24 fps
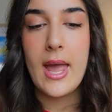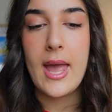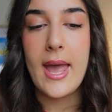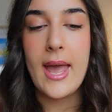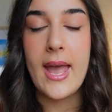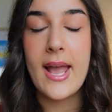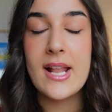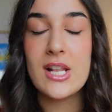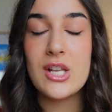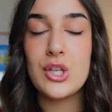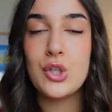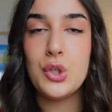
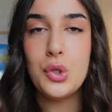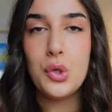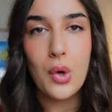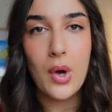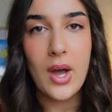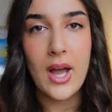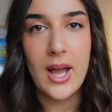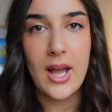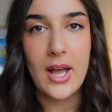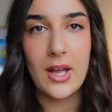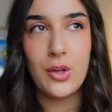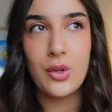And
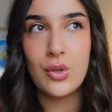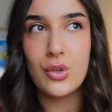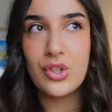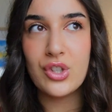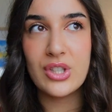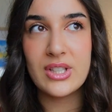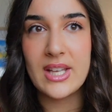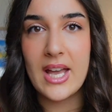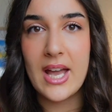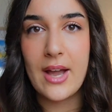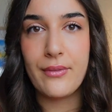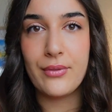you
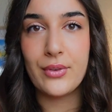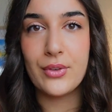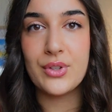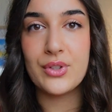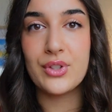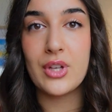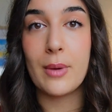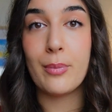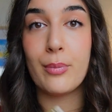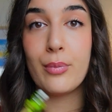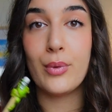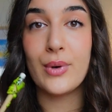just have to
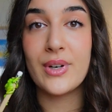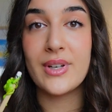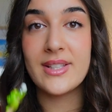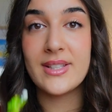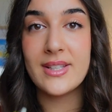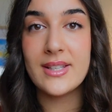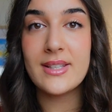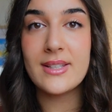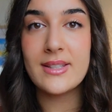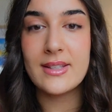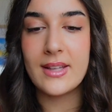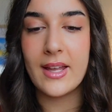stop
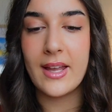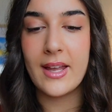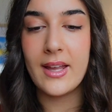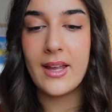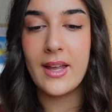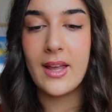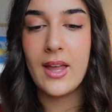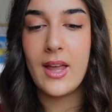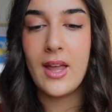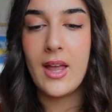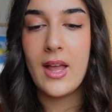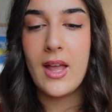
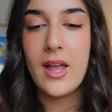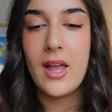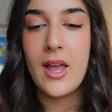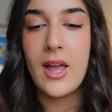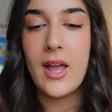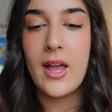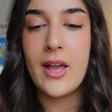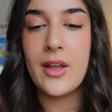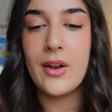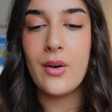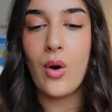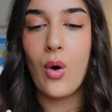resisting
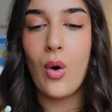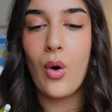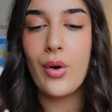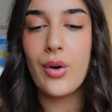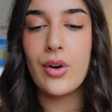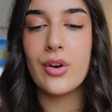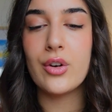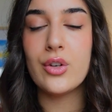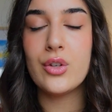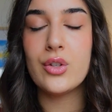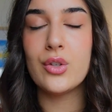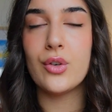in
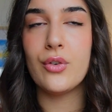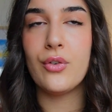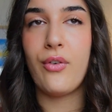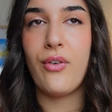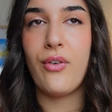order to